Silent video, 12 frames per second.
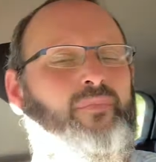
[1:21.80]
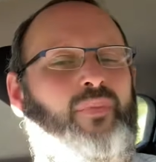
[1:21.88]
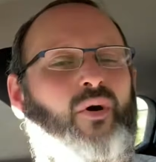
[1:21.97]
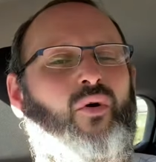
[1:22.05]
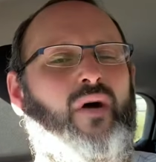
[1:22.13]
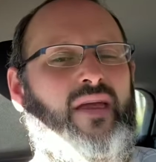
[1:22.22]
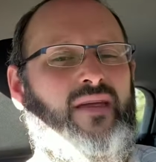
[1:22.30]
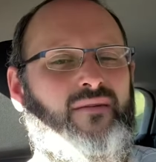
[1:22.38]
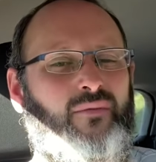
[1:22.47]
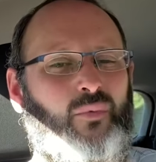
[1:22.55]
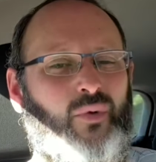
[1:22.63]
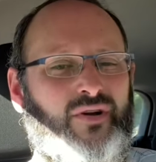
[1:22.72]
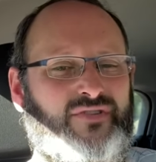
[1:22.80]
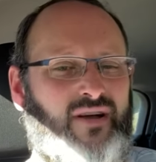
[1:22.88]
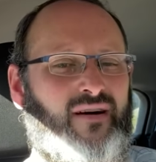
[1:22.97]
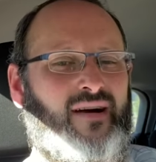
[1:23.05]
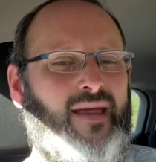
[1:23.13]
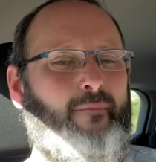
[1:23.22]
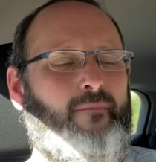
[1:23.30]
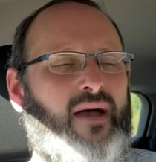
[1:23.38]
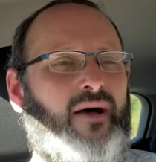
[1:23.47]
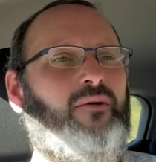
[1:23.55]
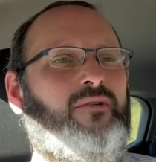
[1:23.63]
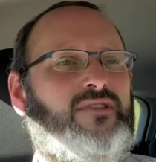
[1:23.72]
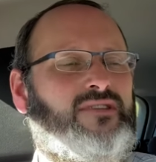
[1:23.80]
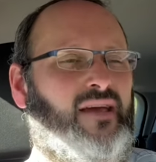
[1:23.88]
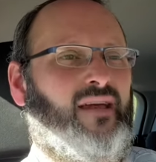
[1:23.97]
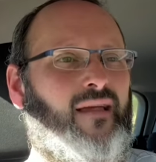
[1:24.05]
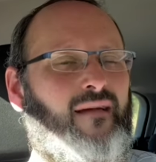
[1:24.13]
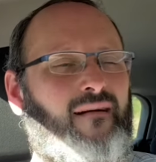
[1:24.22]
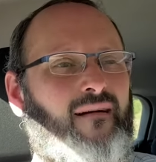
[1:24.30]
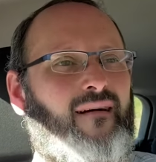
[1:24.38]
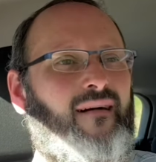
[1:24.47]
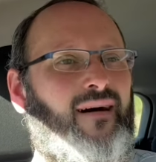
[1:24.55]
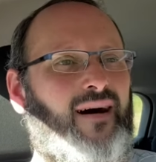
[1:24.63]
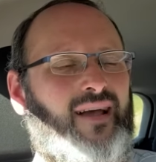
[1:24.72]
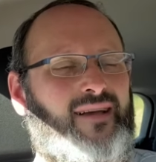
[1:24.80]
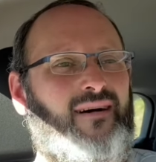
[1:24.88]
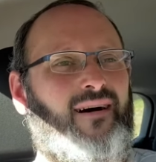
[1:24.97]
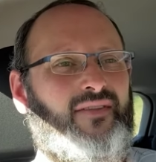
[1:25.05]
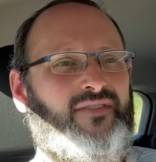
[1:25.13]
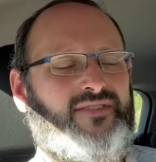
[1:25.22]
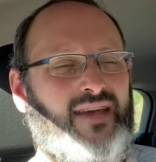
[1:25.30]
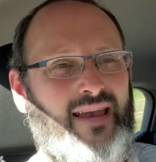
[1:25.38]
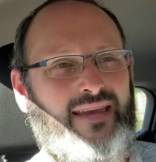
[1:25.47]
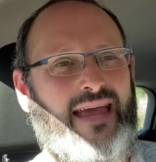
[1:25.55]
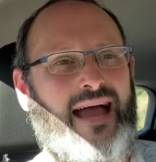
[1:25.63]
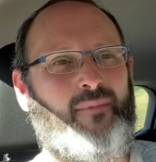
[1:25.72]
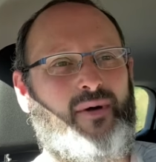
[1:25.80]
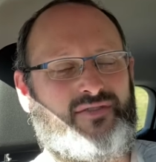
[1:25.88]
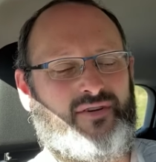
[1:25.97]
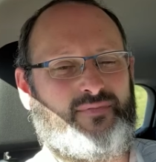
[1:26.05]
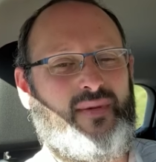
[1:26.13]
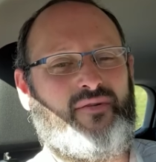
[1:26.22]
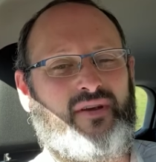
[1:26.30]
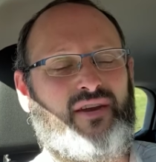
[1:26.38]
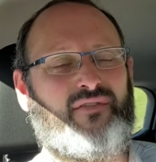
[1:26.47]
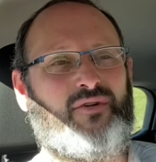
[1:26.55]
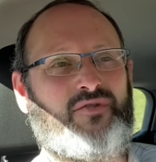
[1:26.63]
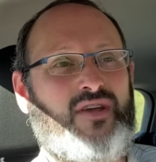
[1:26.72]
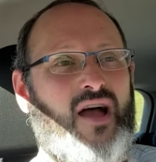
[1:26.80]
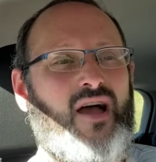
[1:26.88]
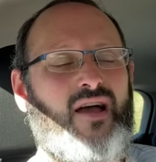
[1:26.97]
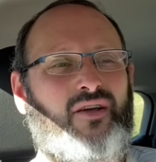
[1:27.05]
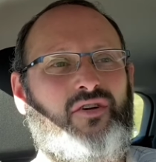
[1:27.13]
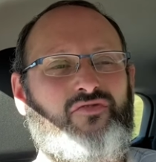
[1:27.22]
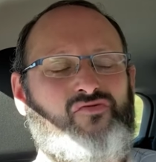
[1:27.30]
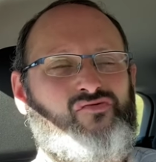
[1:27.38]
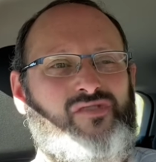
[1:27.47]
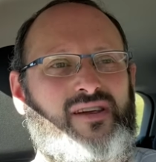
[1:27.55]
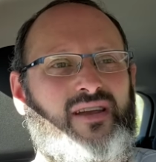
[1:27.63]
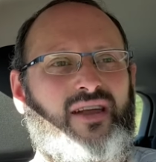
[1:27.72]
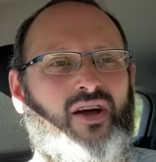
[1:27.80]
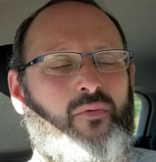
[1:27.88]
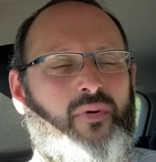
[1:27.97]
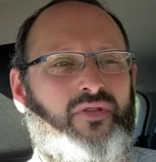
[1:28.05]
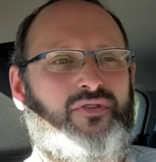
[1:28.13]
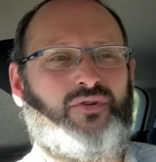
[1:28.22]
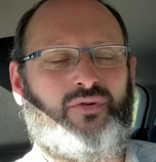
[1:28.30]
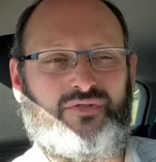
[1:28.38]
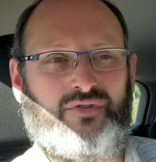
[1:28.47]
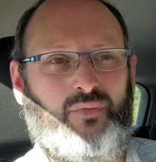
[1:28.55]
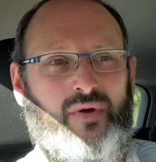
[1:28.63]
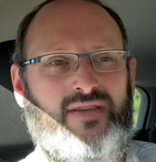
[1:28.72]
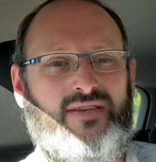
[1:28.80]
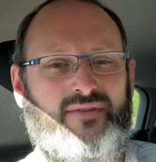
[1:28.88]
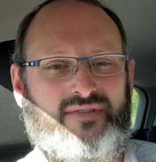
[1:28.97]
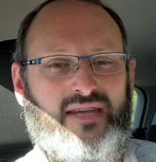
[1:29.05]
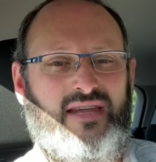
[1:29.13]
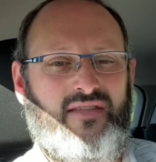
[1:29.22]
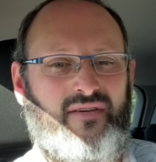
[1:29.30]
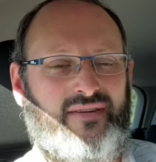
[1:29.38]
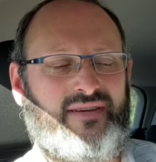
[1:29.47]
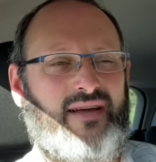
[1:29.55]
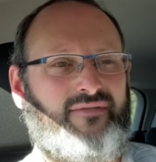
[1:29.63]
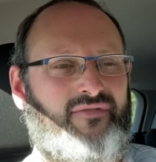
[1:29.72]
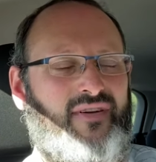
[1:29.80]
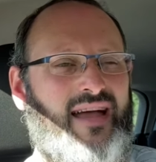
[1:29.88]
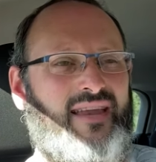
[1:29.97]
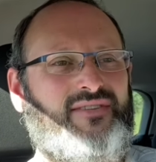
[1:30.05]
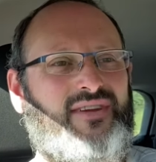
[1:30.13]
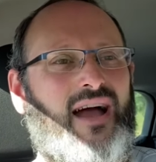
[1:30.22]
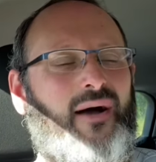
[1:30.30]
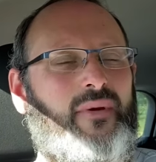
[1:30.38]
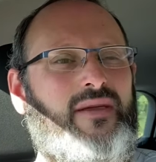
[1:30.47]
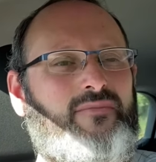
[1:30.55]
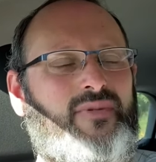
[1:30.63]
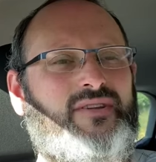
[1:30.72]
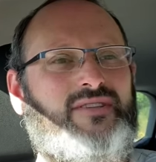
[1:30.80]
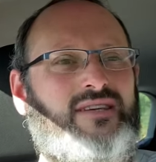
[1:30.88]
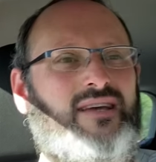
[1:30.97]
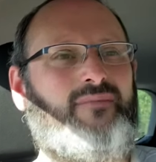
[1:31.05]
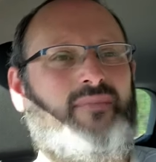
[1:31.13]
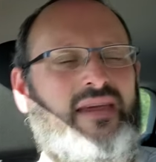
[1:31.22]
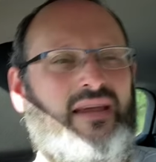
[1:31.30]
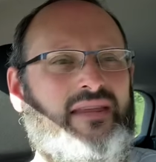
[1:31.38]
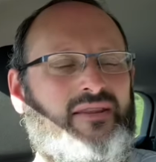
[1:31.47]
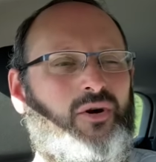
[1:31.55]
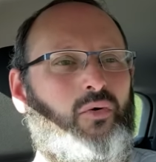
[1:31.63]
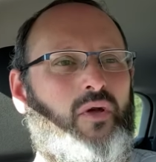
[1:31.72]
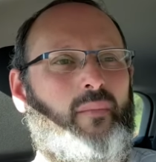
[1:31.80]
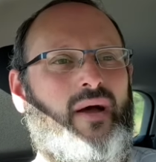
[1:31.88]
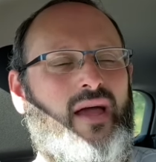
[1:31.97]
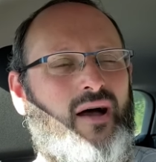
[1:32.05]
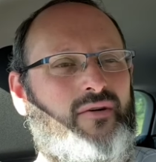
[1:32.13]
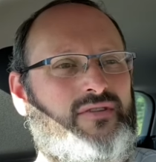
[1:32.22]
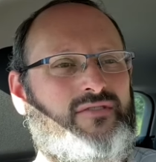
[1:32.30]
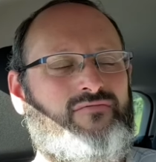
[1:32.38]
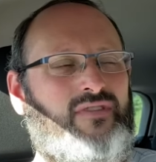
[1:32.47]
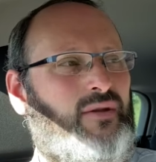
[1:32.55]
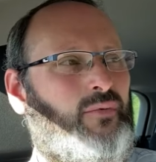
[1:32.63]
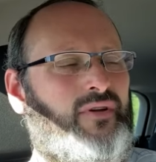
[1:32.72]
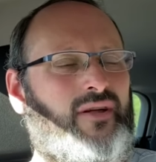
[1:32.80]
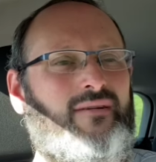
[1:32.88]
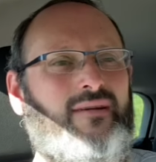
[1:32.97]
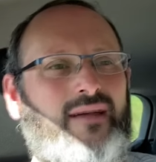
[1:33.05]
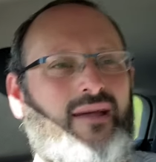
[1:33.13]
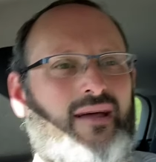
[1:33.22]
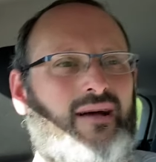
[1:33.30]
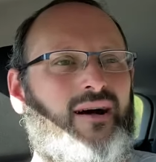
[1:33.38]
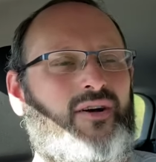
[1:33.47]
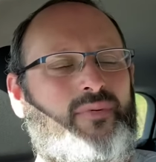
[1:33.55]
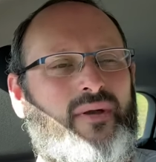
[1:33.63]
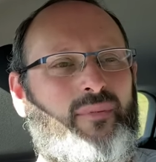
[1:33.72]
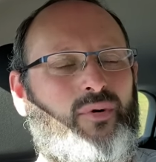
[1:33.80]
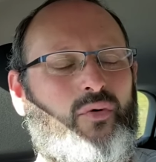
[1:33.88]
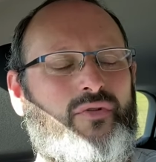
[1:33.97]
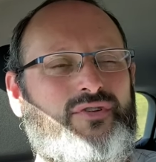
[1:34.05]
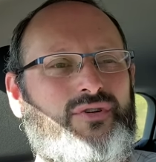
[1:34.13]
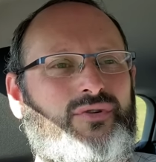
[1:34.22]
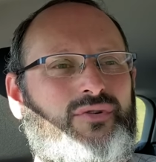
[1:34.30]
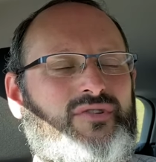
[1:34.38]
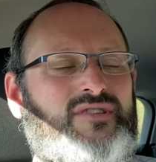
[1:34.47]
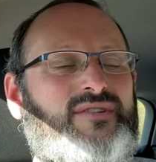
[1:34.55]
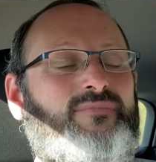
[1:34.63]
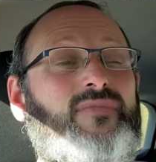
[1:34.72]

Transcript: boy, was I melting. I can't tell you how much I was melting, and of course couldn't really open the doors and the windows either. I did have a fan going, but being in the hall on my own, didn't really want to open up all the doors.